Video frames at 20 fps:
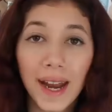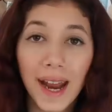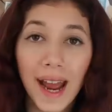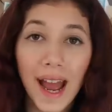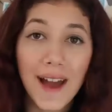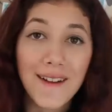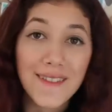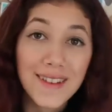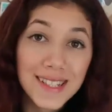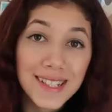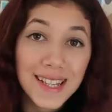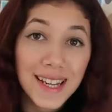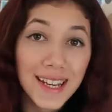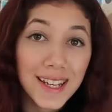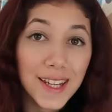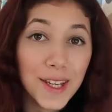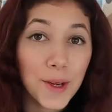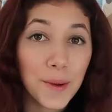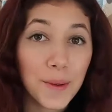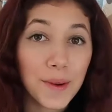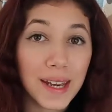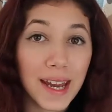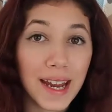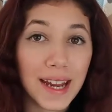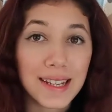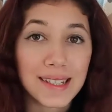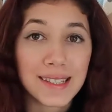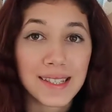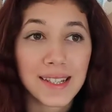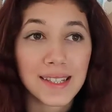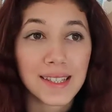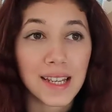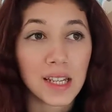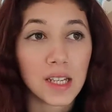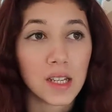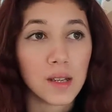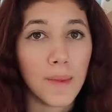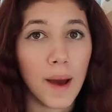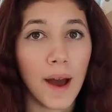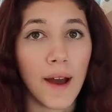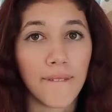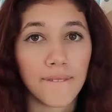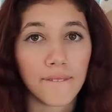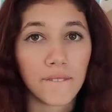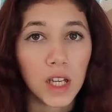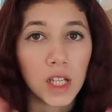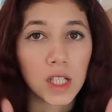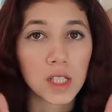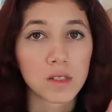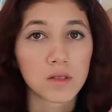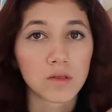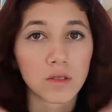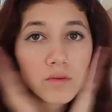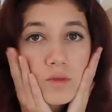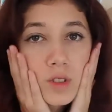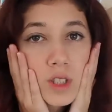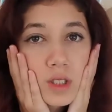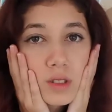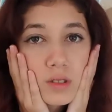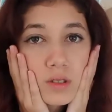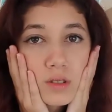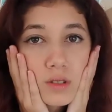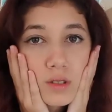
I haven't done a Q&A since I did my face reveal.